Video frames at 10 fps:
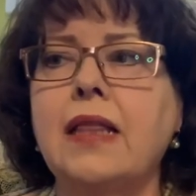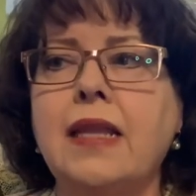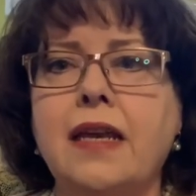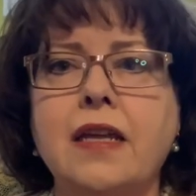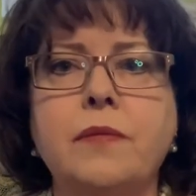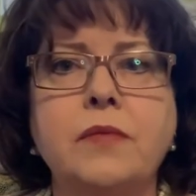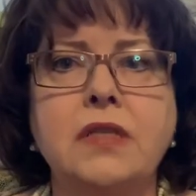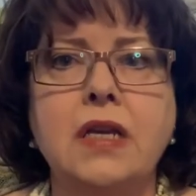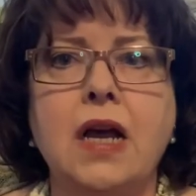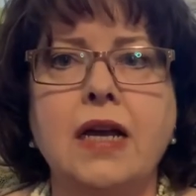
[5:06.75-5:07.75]
letting them
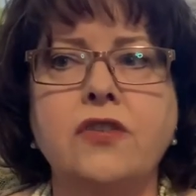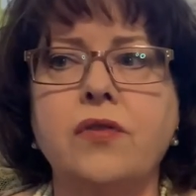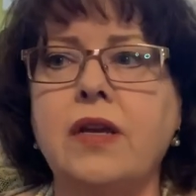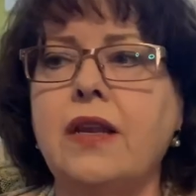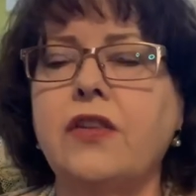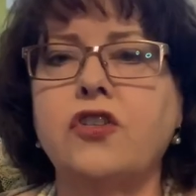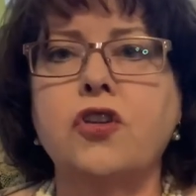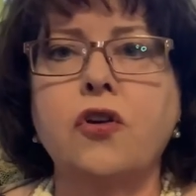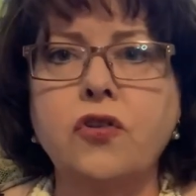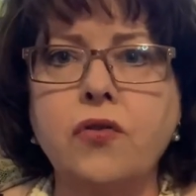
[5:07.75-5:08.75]
dehydrate, then
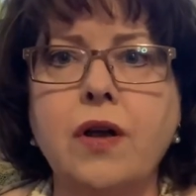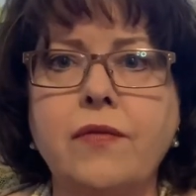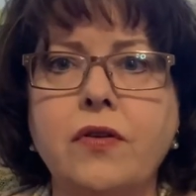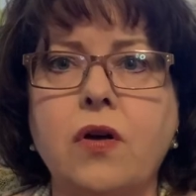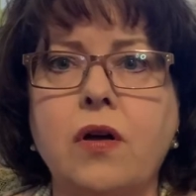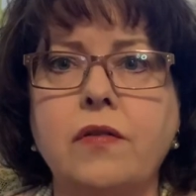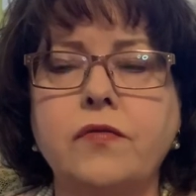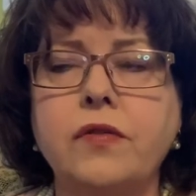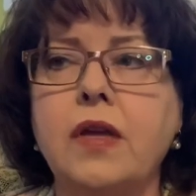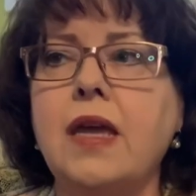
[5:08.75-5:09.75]
turn your oven
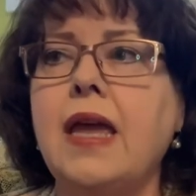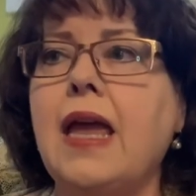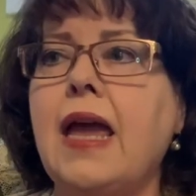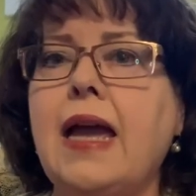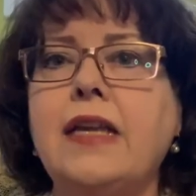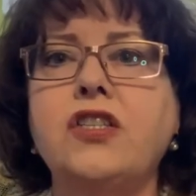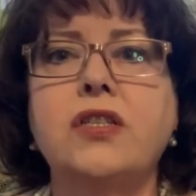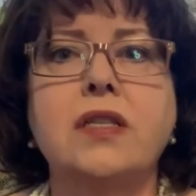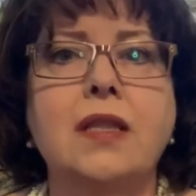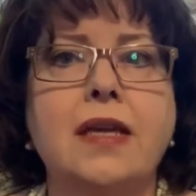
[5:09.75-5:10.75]
off and
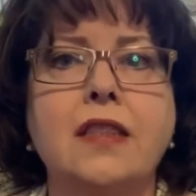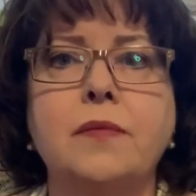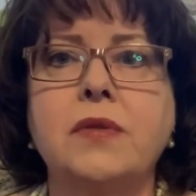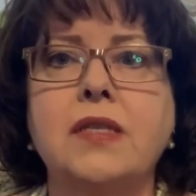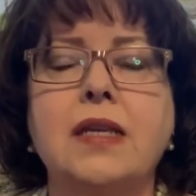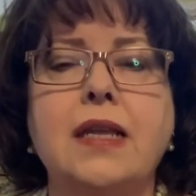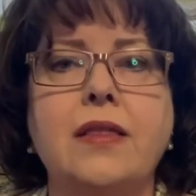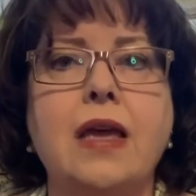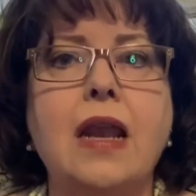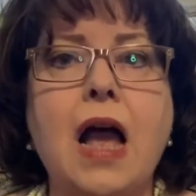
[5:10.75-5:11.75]
just let them sit in
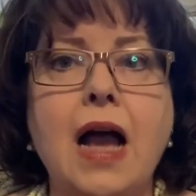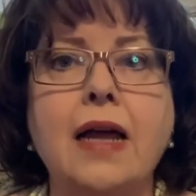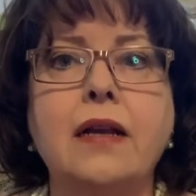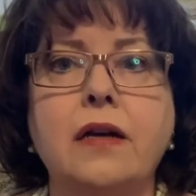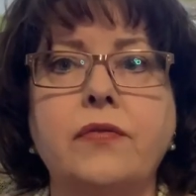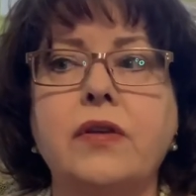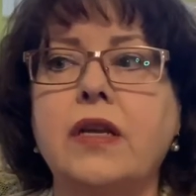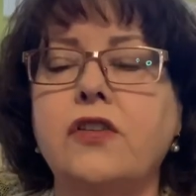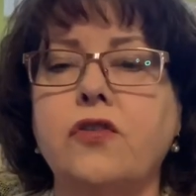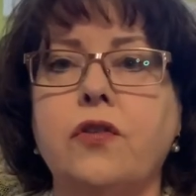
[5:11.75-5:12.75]
that hot oven
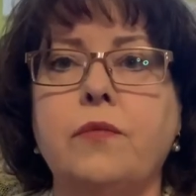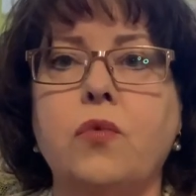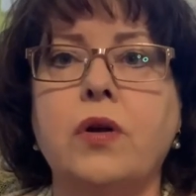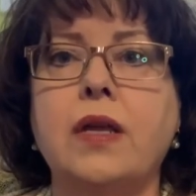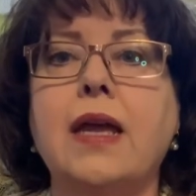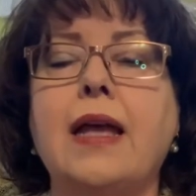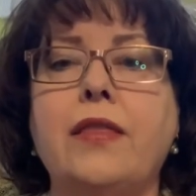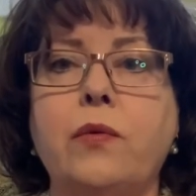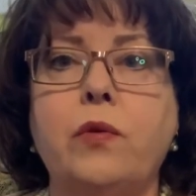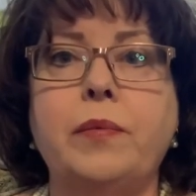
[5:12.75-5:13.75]
until the morning and
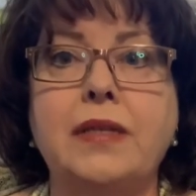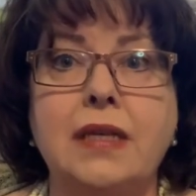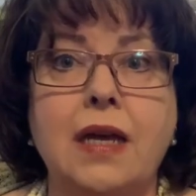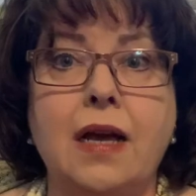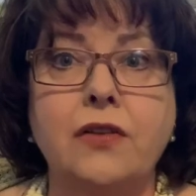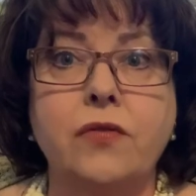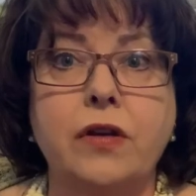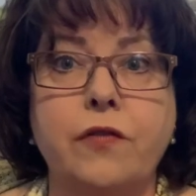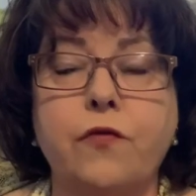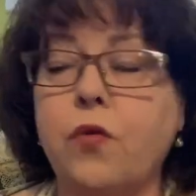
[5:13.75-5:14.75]
they will be
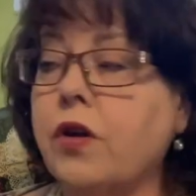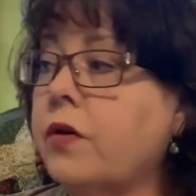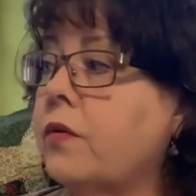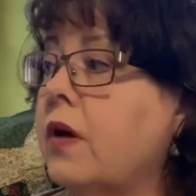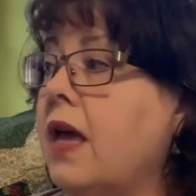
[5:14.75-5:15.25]
dehydrated for you.